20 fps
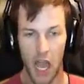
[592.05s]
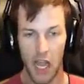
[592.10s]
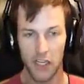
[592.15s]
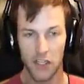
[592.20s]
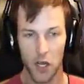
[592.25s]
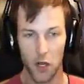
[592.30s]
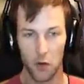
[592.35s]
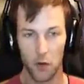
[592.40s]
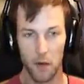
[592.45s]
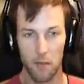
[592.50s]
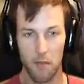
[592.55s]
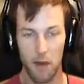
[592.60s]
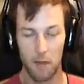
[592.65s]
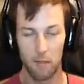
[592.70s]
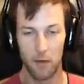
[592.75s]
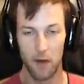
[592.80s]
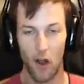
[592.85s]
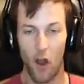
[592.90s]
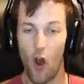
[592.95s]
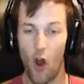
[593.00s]
I don't
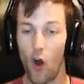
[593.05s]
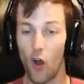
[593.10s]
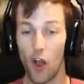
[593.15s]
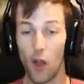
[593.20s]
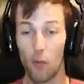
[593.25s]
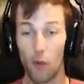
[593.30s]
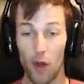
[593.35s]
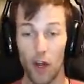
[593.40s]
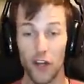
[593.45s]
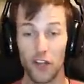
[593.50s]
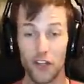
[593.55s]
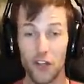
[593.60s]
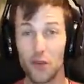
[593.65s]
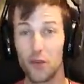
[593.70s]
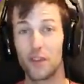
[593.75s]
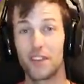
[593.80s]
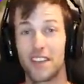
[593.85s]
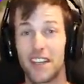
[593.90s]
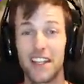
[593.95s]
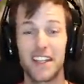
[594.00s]
remember. All I want to
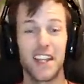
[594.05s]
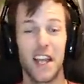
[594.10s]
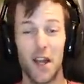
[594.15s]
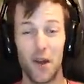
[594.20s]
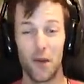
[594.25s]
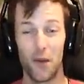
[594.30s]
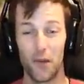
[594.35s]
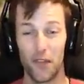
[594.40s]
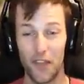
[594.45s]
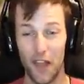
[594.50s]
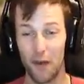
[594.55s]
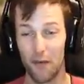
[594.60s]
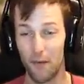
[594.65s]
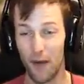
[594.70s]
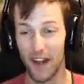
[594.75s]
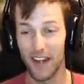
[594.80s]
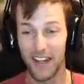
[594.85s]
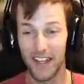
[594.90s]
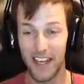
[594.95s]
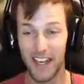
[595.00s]
do is get that that
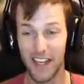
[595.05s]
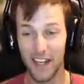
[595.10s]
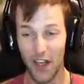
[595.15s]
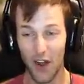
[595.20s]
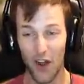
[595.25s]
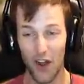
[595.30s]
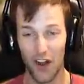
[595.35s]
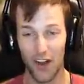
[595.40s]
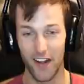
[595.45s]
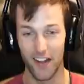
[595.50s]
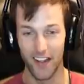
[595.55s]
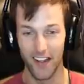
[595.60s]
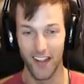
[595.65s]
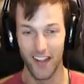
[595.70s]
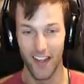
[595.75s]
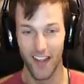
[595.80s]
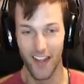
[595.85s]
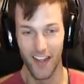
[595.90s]
red key card.